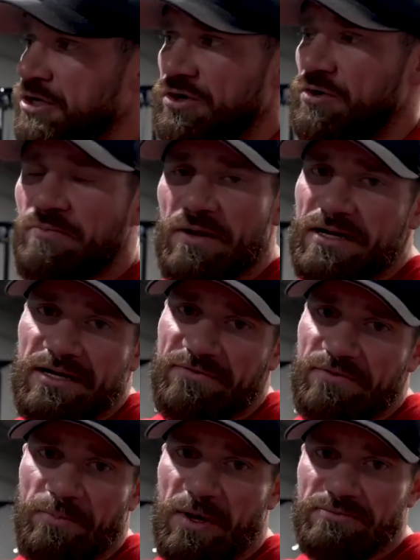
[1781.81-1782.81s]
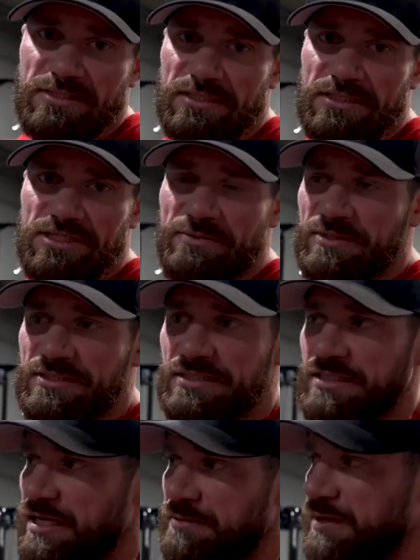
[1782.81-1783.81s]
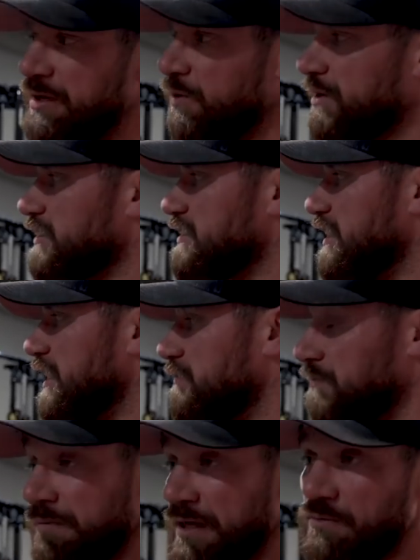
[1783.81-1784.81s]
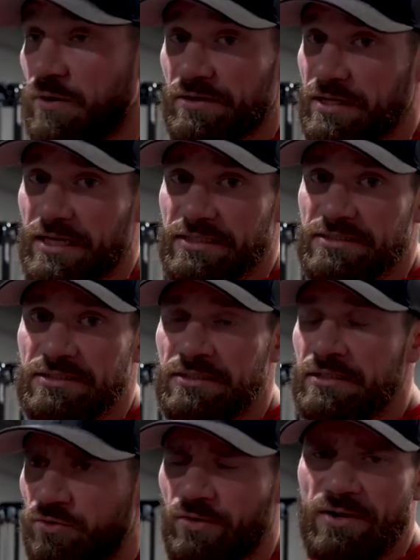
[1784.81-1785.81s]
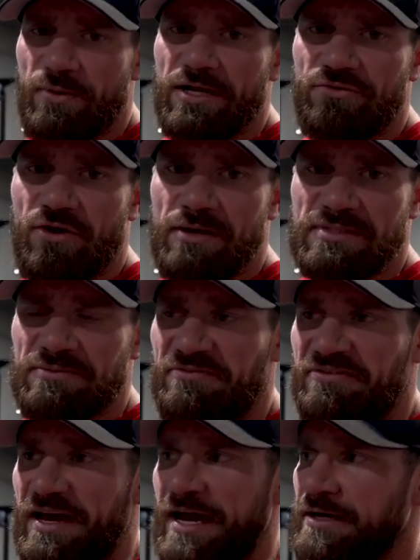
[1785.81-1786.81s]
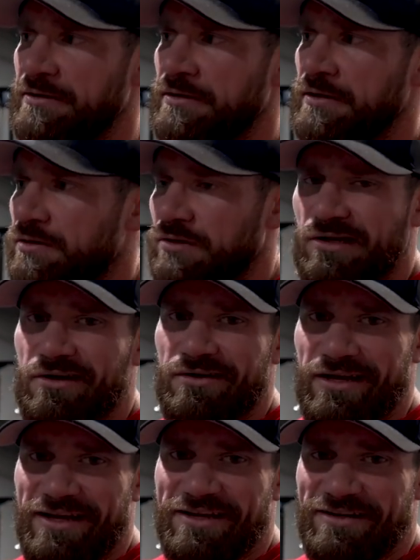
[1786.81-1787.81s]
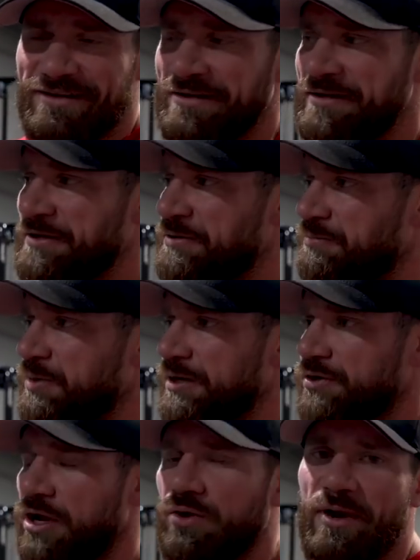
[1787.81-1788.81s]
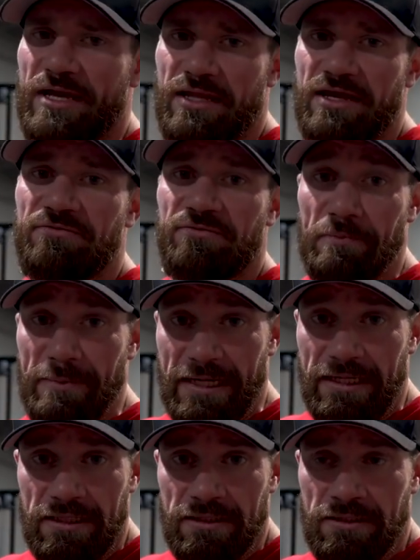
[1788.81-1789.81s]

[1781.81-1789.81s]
Nope, I didn't have the pumps in the gym as the same. They weren't the same. They weren't this. Great way to drop some fat, look good naked, but not a way of life for me.